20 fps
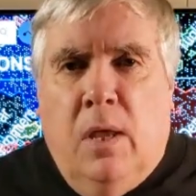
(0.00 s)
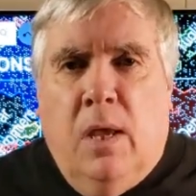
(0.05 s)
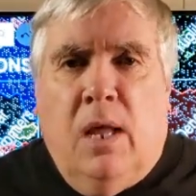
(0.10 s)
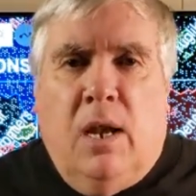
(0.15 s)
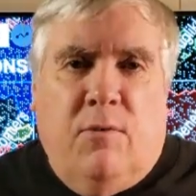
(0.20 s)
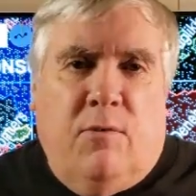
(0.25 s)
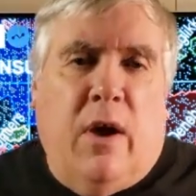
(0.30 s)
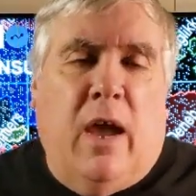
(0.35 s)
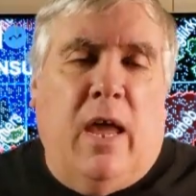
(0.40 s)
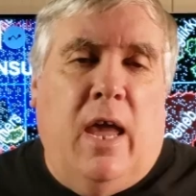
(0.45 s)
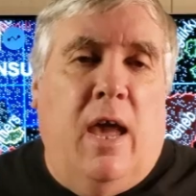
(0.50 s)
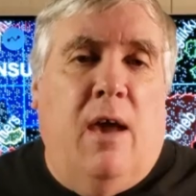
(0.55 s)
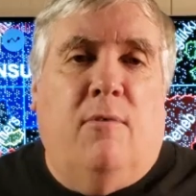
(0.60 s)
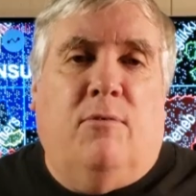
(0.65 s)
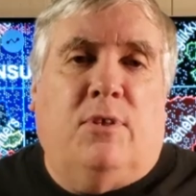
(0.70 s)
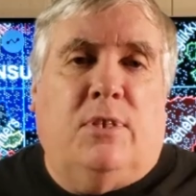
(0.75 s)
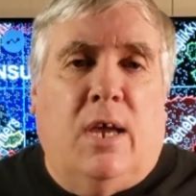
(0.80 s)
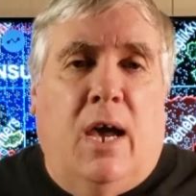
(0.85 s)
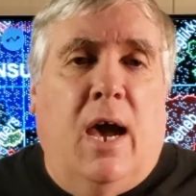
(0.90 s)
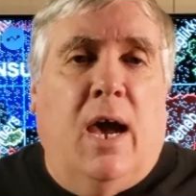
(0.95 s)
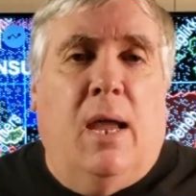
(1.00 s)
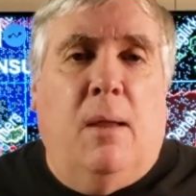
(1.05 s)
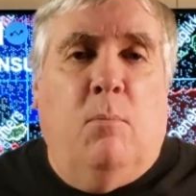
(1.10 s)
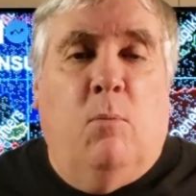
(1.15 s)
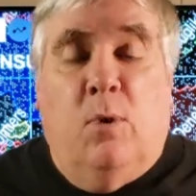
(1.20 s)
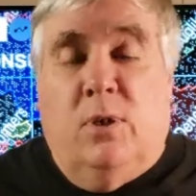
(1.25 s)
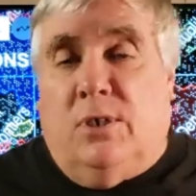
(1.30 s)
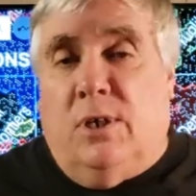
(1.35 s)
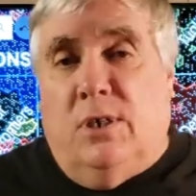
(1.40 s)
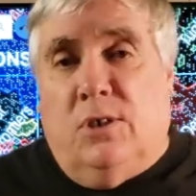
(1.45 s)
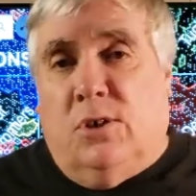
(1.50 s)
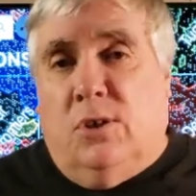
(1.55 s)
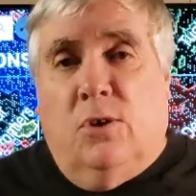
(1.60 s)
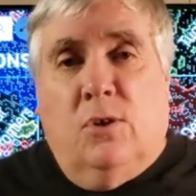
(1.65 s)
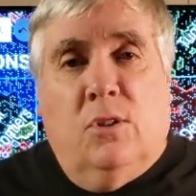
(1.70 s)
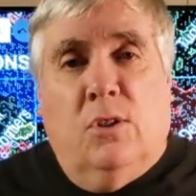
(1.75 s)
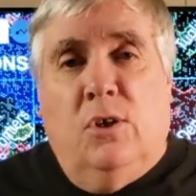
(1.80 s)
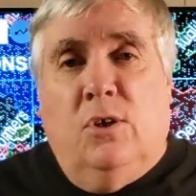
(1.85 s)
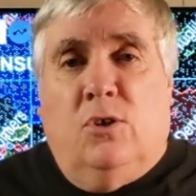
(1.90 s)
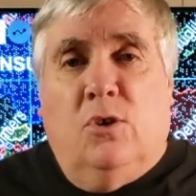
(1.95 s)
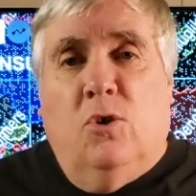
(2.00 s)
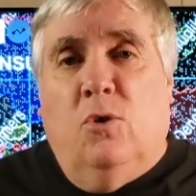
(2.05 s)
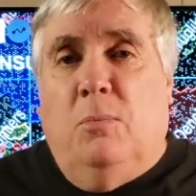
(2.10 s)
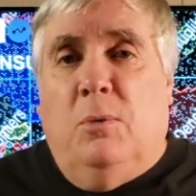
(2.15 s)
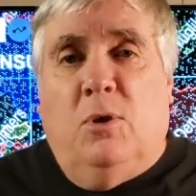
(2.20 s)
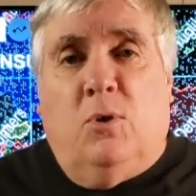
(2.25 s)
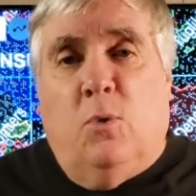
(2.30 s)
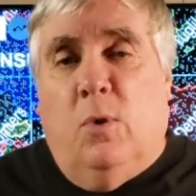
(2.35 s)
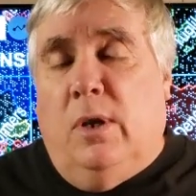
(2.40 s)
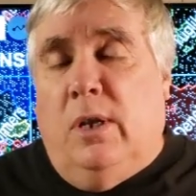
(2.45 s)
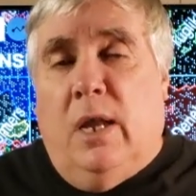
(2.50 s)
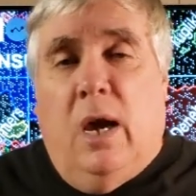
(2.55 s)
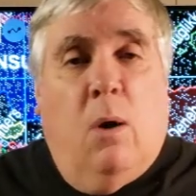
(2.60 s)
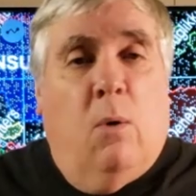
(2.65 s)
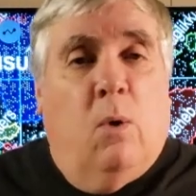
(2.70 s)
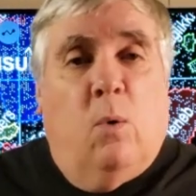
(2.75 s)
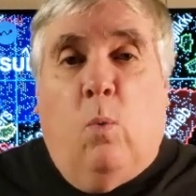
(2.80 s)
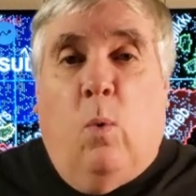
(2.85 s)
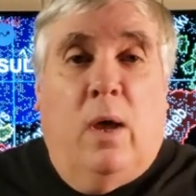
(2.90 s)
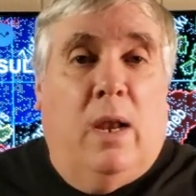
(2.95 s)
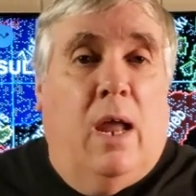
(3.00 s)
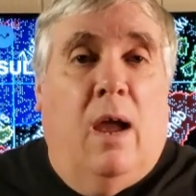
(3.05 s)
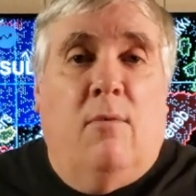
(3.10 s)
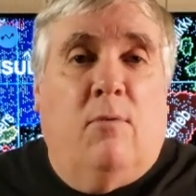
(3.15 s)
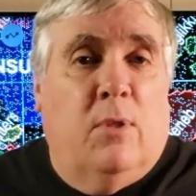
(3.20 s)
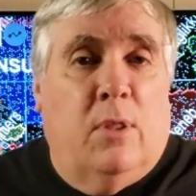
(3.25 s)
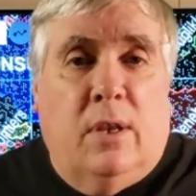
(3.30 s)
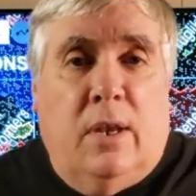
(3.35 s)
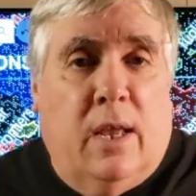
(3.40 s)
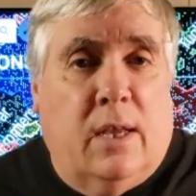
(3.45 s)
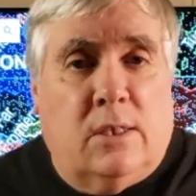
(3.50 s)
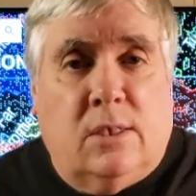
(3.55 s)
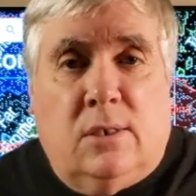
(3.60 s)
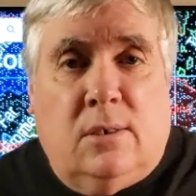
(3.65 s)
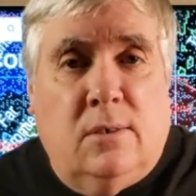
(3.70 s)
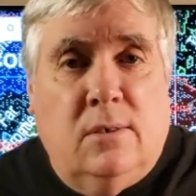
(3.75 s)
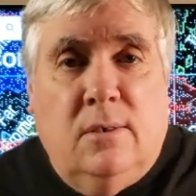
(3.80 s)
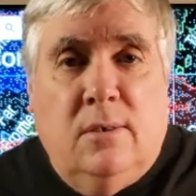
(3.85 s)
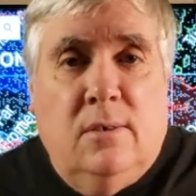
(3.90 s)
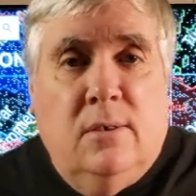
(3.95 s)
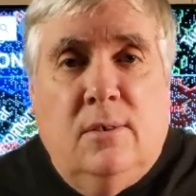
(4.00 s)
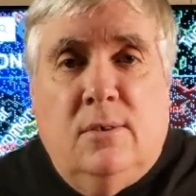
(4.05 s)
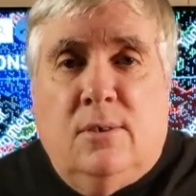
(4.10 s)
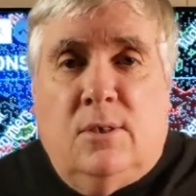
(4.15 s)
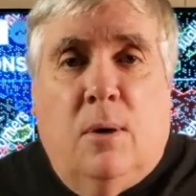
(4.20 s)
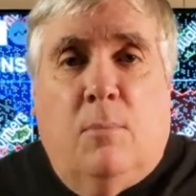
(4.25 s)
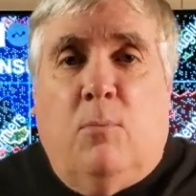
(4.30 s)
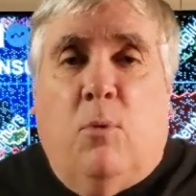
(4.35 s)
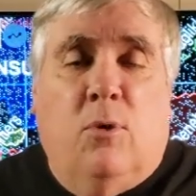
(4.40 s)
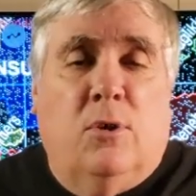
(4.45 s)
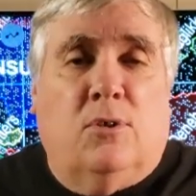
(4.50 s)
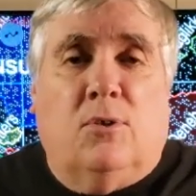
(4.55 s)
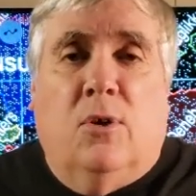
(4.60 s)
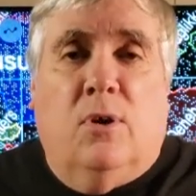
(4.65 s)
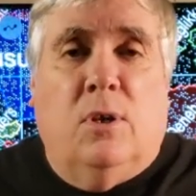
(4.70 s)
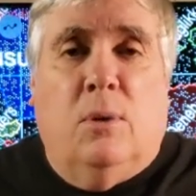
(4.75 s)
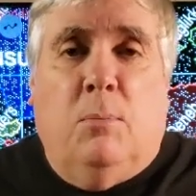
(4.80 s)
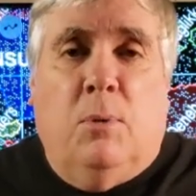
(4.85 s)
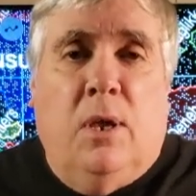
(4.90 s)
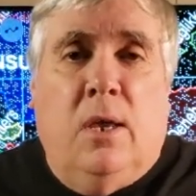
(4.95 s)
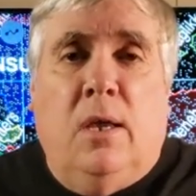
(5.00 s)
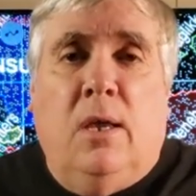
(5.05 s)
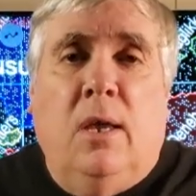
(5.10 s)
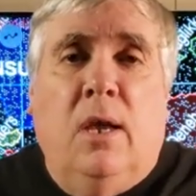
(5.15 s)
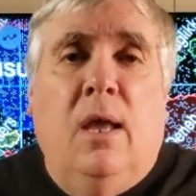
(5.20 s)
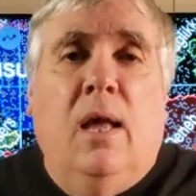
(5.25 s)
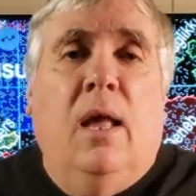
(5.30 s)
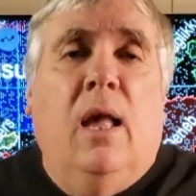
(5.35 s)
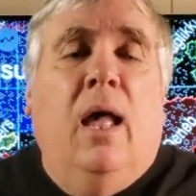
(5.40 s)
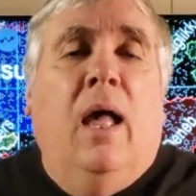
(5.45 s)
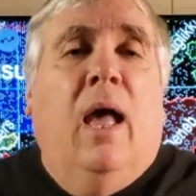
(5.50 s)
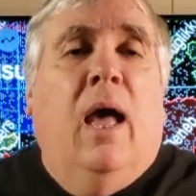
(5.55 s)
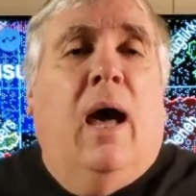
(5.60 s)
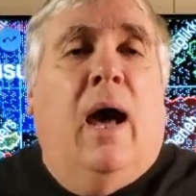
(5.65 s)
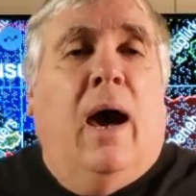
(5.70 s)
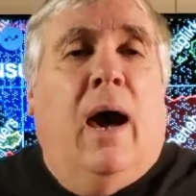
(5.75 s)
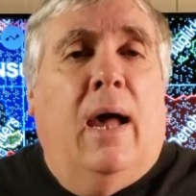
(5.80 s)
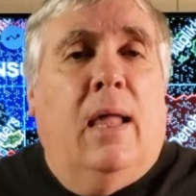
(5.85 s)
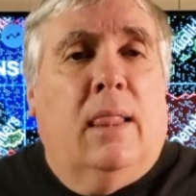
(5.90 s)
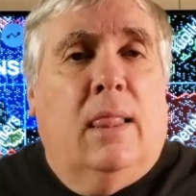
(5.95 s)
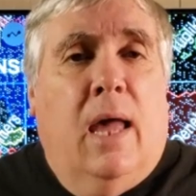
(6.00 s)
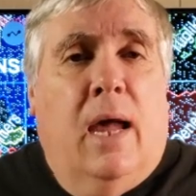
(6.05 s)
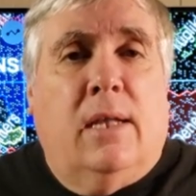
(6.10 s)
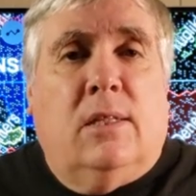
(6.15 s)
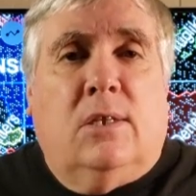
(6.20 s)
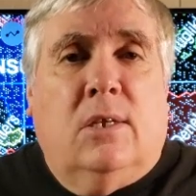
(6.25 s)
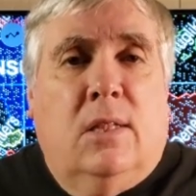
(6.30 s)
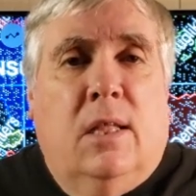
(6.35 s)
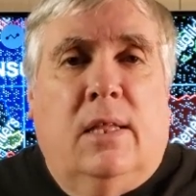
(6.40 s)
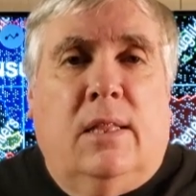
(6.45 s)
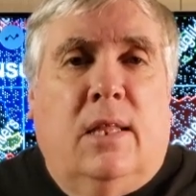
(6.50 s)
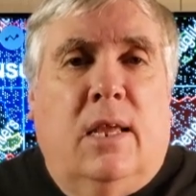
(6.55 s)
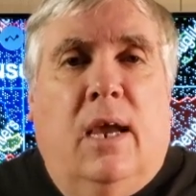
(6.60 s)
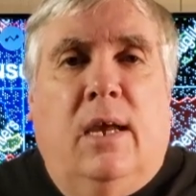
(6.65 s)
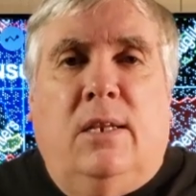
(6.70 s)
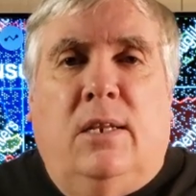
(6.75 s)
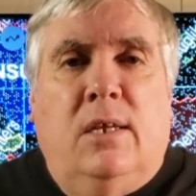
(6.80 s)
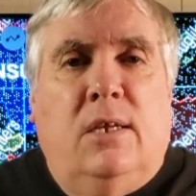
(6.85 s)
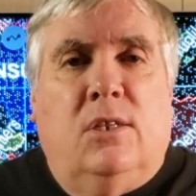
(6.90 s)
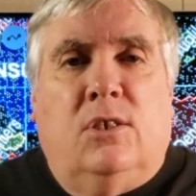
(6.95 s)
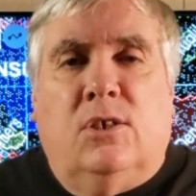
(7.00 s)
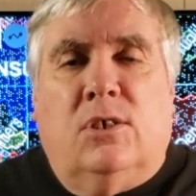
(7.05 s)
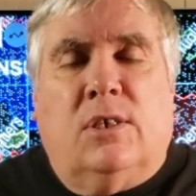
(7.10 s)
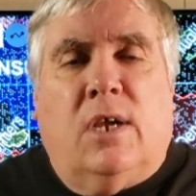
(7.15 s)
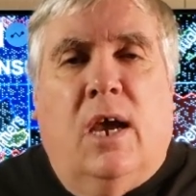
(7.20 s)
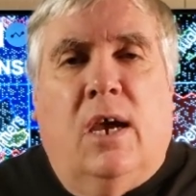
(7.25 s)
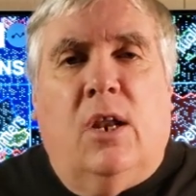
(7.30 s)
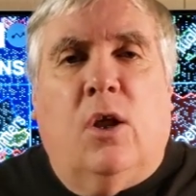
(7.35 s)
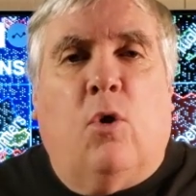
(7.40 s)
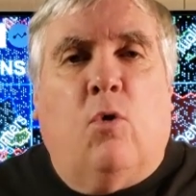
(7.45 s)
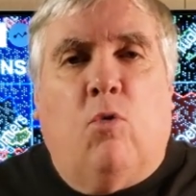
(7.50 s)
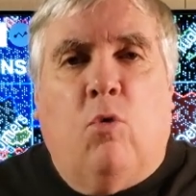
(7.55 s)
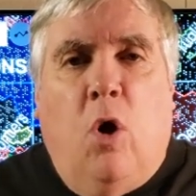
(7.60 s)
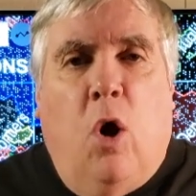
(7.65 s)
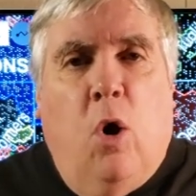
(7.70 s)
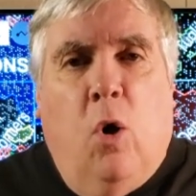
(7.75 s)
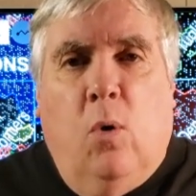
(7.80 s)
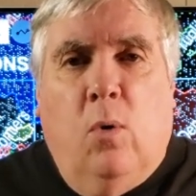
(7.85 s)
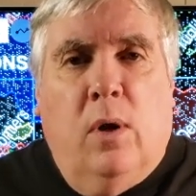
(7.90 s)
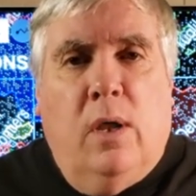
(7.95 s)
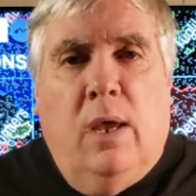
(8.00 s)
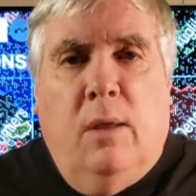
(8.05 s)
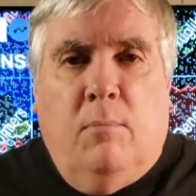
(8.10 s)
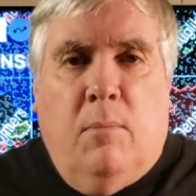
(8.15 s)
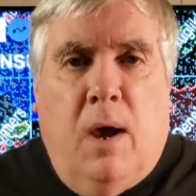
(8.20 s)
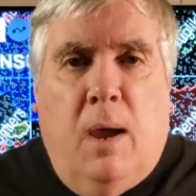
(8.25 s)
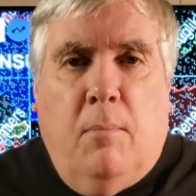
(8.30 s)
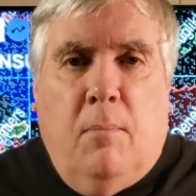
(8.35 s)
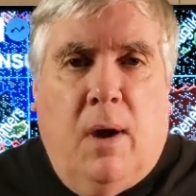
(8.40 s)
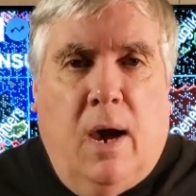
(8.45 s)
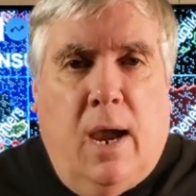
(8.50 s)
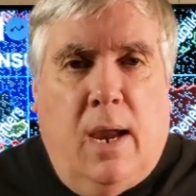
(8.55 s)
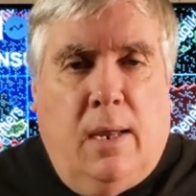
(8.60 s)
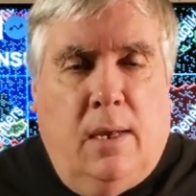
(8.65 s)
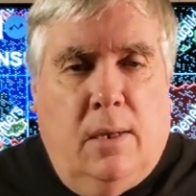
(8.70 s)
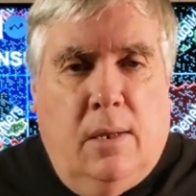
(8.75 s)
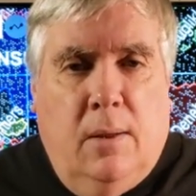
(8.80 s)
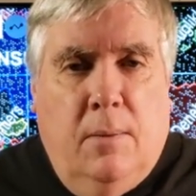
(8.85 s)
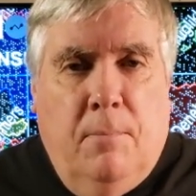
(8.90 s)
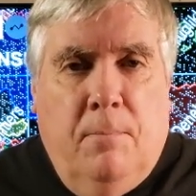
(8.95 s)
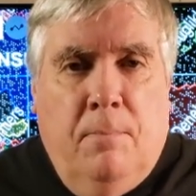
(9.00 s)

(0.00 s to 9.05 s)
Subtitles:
And if I have time, which I certainly do between now and whenever the next jump point's going to be, I like to let the idea just kind of grow in my mind.